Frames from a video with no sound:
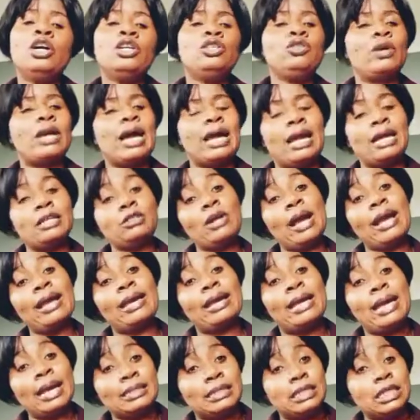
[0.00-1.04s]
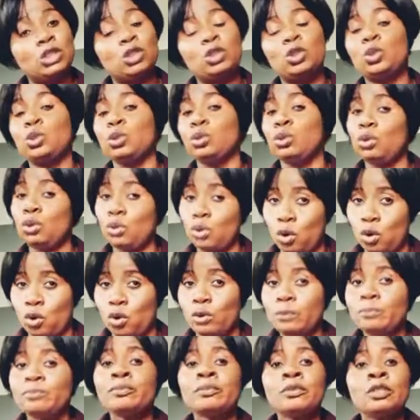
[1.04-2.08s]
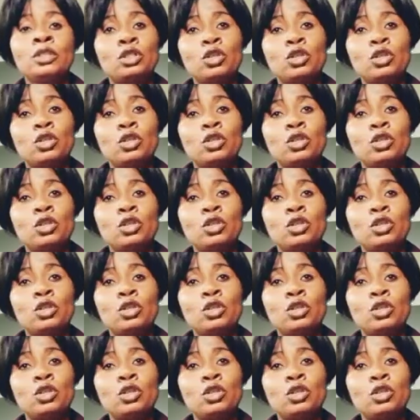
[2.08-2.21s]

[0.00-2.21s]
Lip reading: You can actually get it to know.